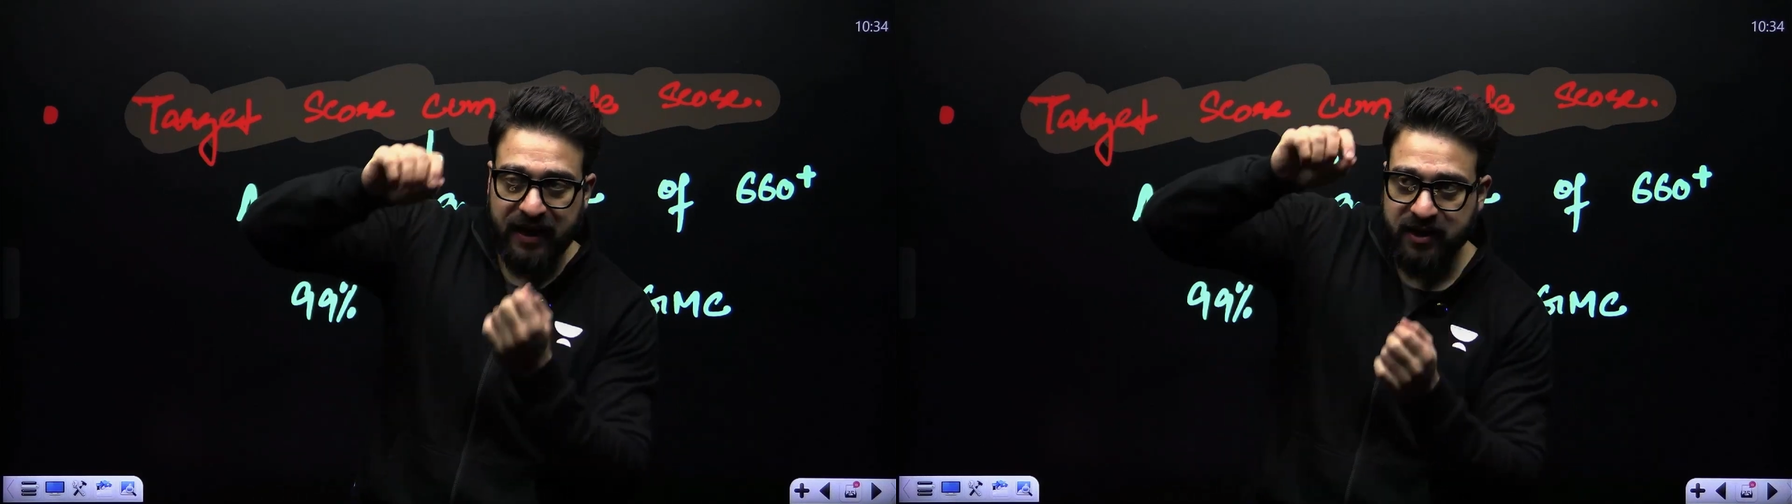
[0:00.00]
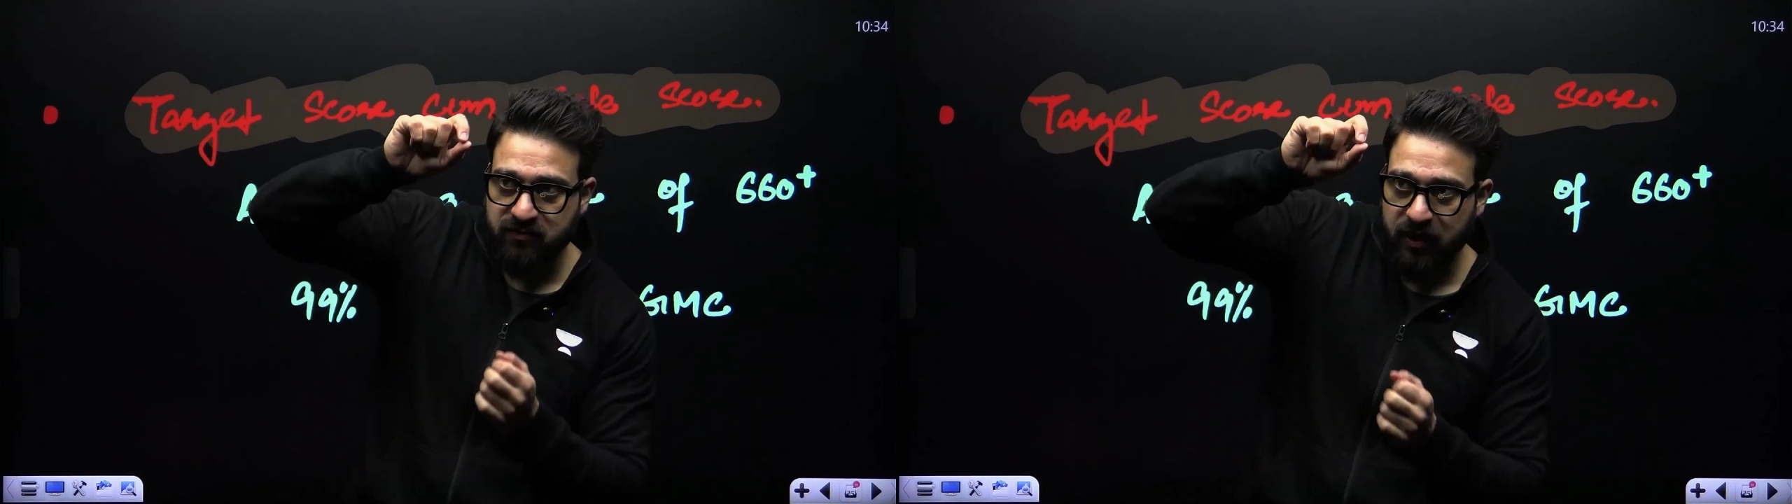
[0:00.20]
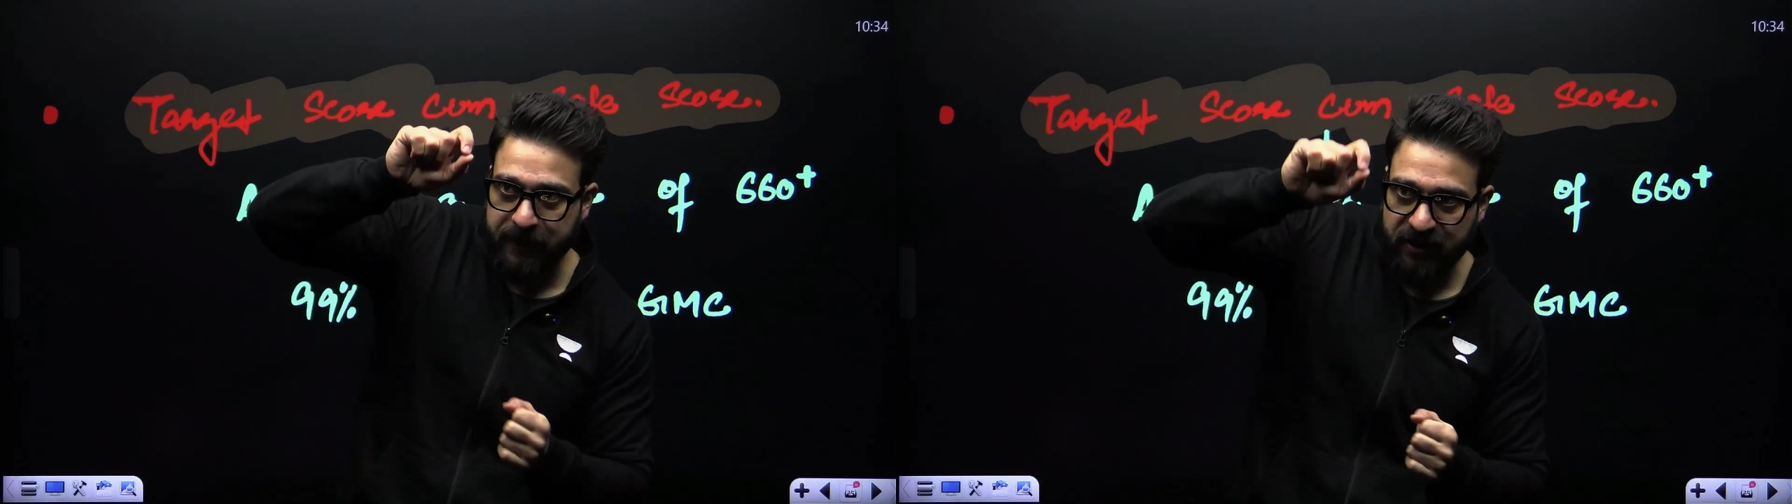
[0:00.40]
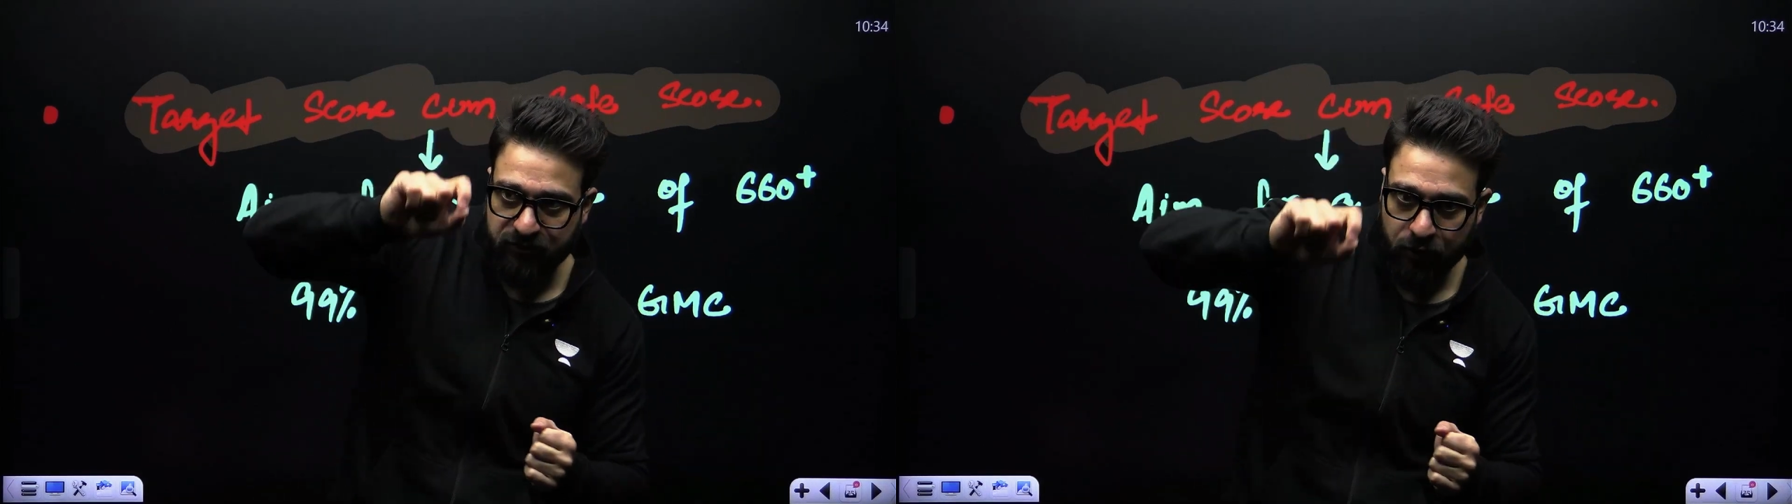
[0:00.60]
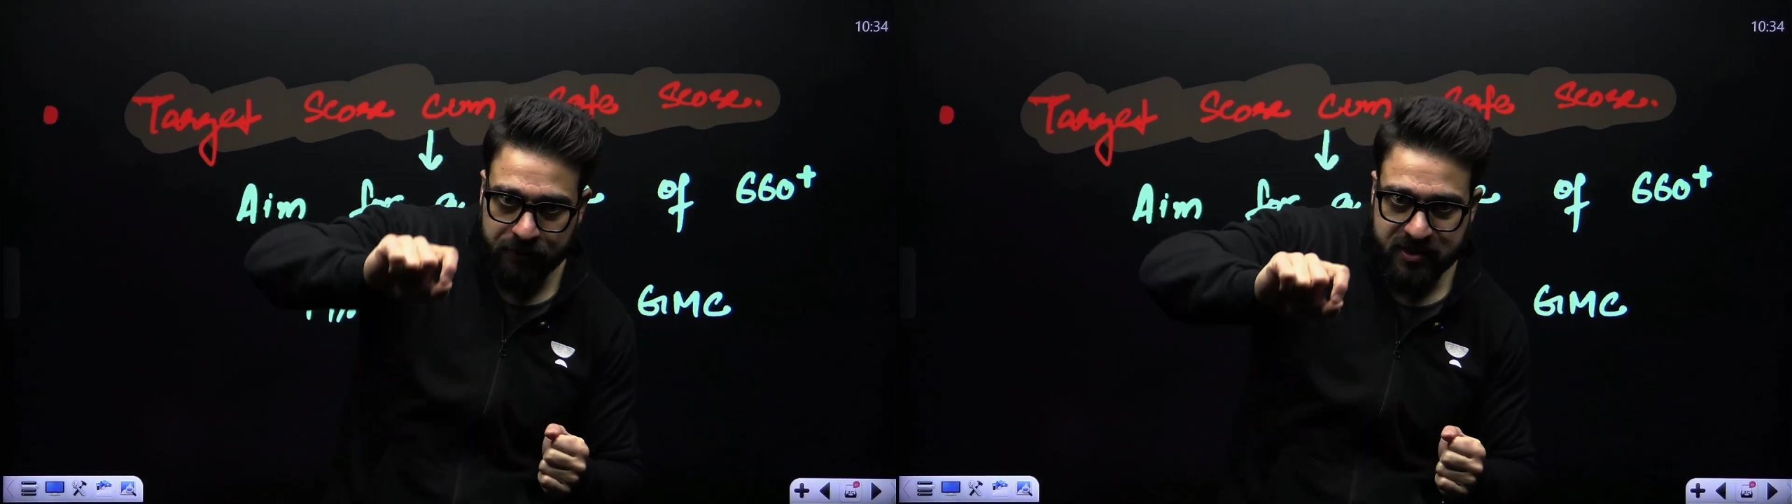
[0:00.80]
will be
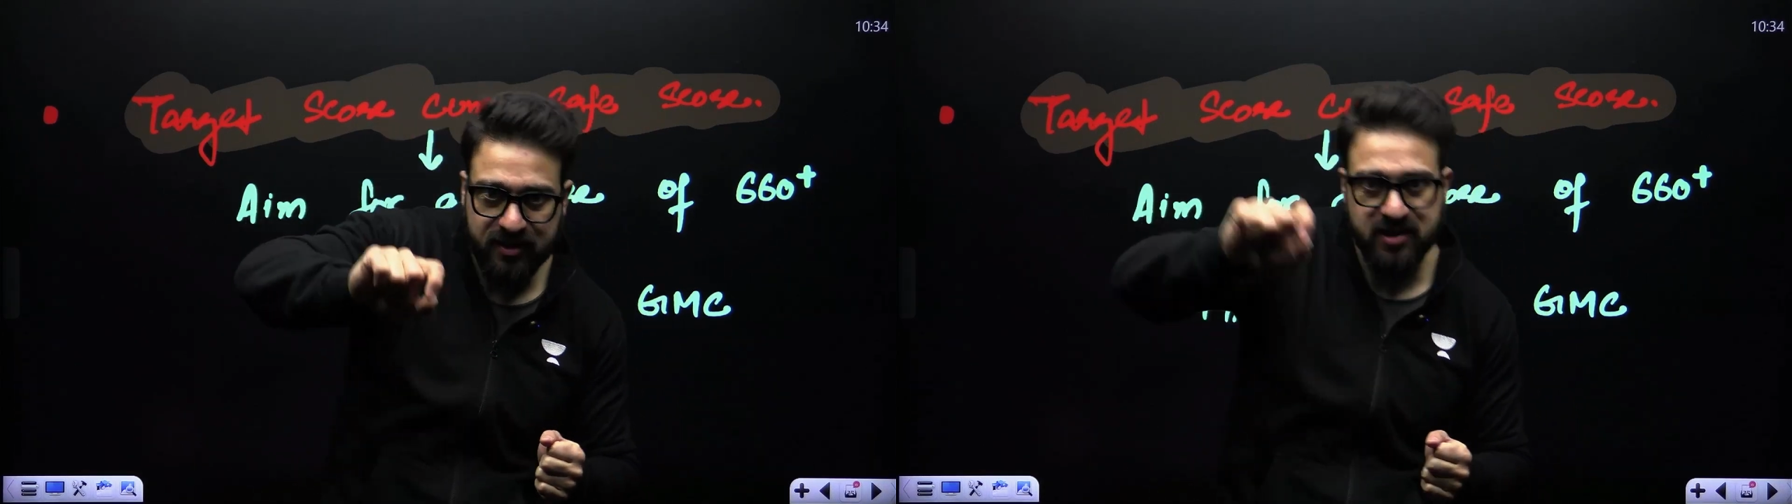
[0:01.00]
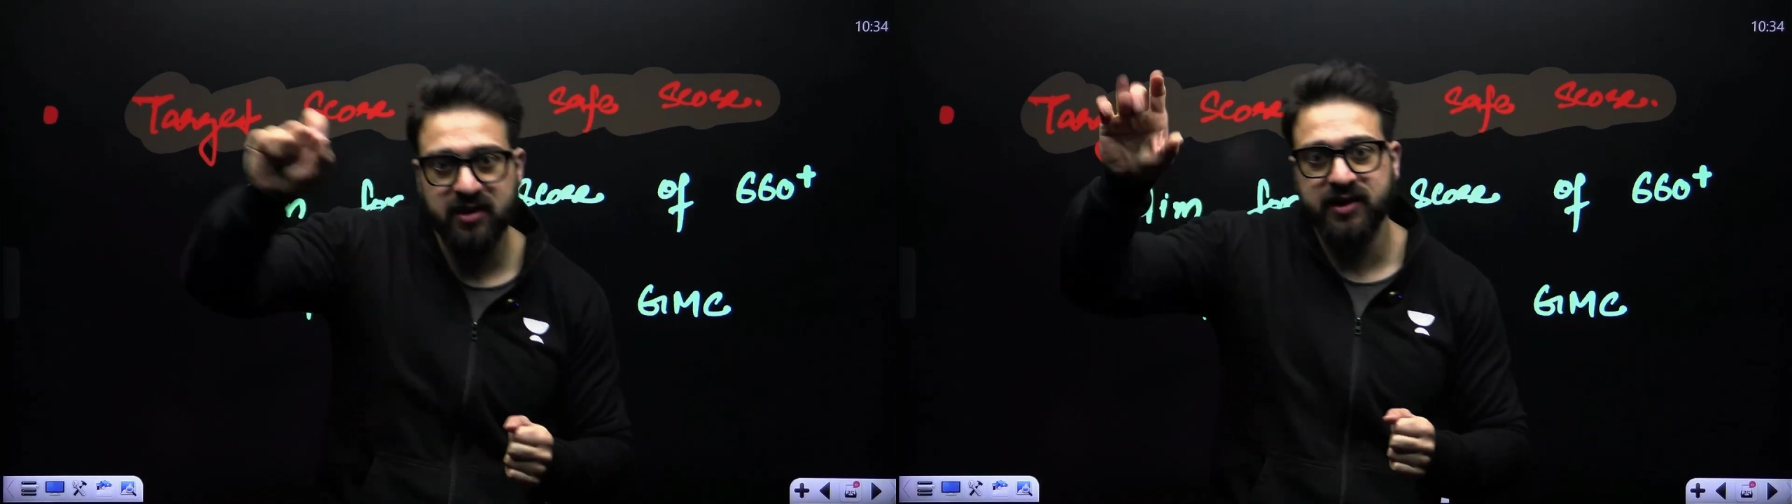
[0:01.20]
from 630